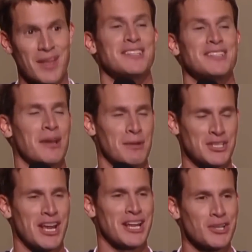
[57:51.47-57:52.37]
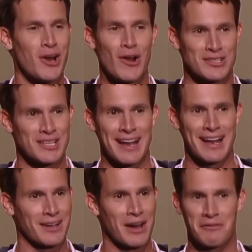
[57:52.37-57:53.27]
And I say we change all our
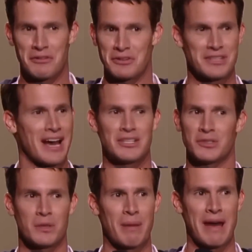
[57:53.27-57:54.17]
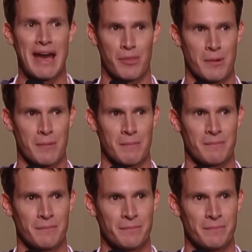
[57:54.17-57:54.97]
socket covers, not just the bathroom.